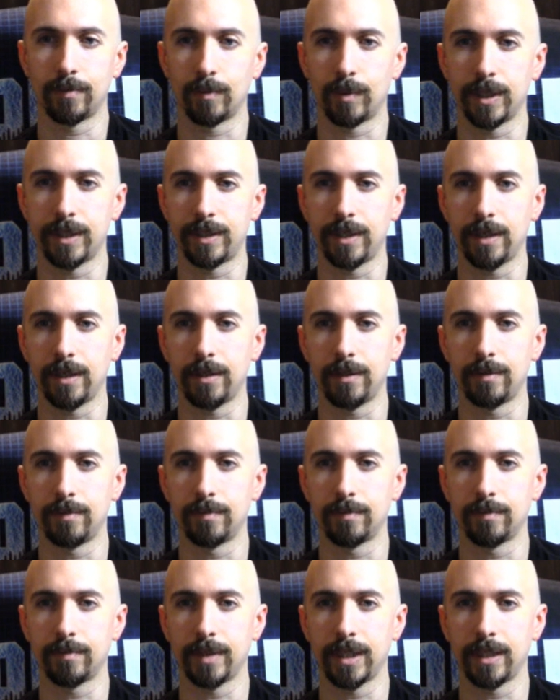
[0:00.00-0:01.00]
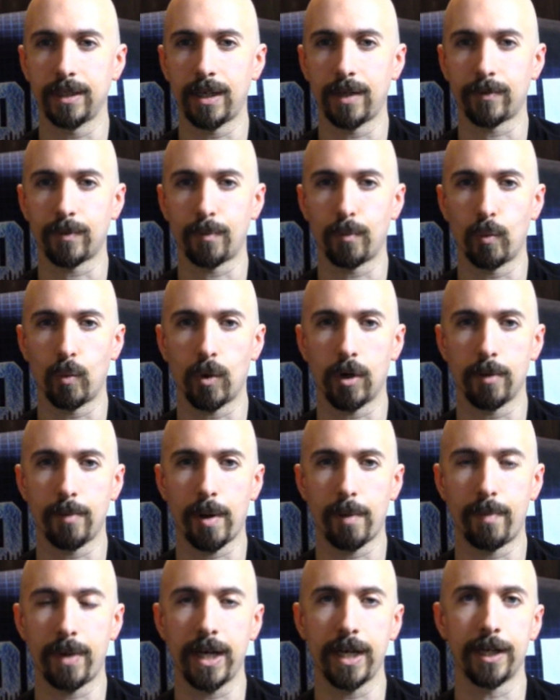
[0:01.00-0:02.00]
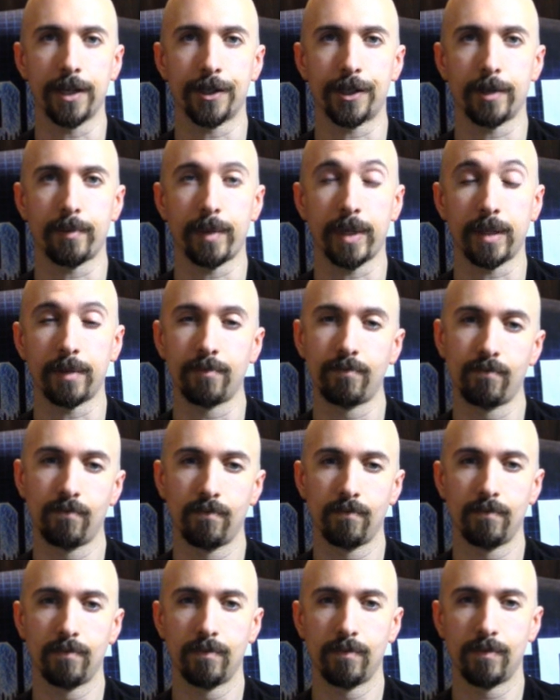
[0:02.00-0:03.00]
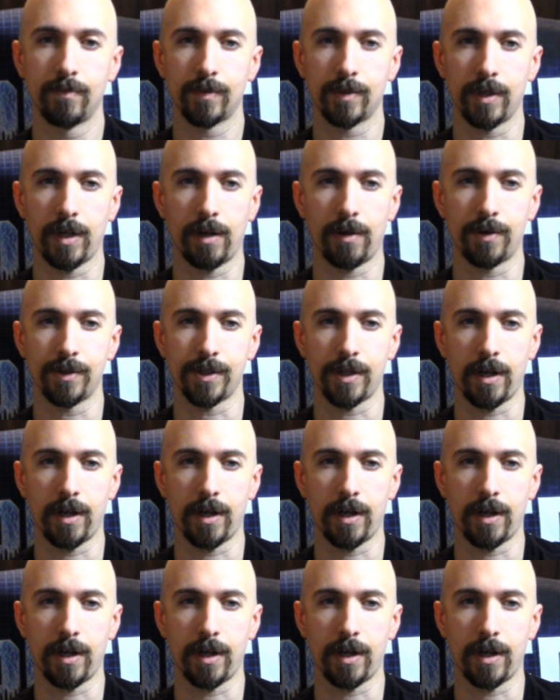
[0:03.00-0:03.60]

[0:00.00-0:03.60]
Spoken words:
retail and not worry about paying shipping. So there was an